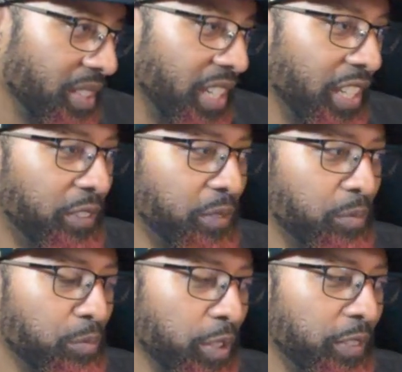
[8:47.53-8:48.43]
It's
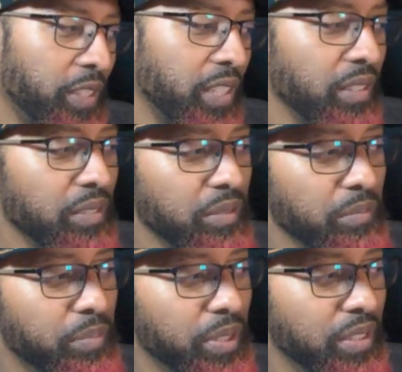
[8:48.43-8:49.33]
risky,
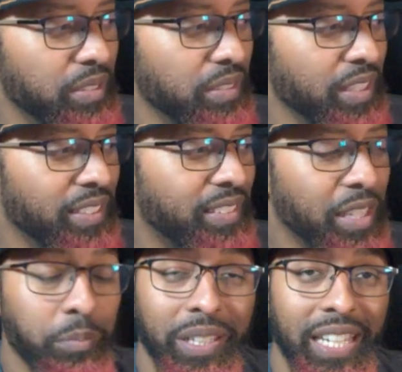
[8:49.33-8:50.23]
but it's not
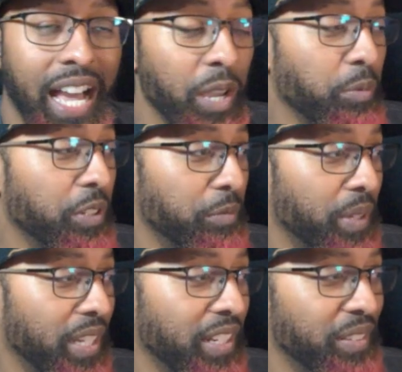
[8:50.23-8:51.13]
the play I would have
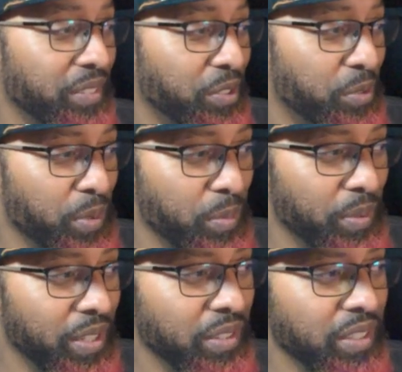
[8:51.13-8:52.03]
made as a destroy
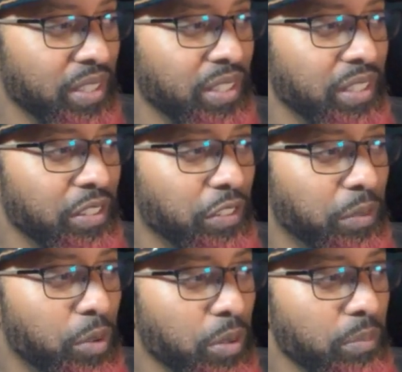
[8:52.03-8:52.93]
player. The
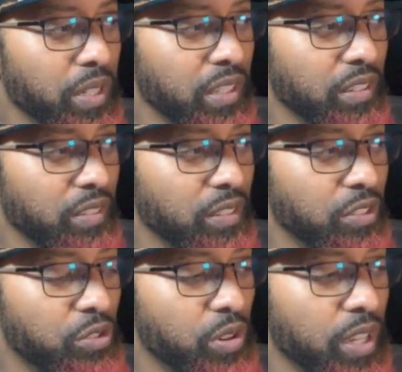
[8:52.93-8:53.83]
smart money is to
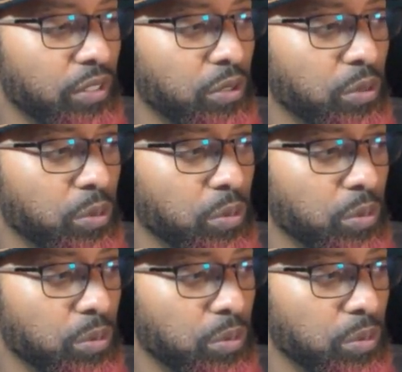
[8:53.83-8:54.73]
try to
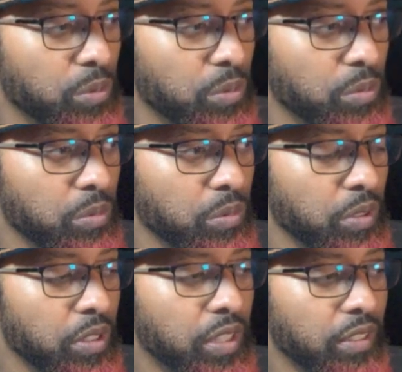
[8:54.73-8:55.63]

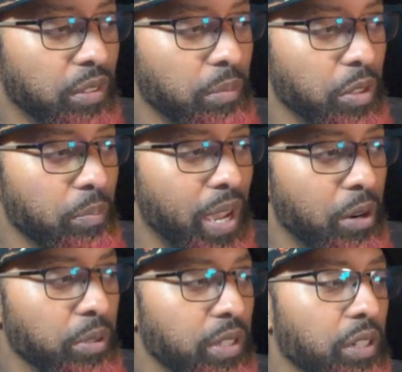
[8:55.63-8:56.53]
get some other
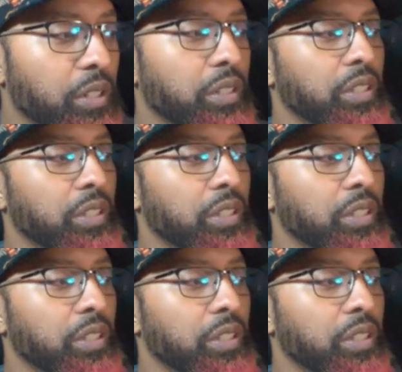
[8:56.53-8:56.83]
power there.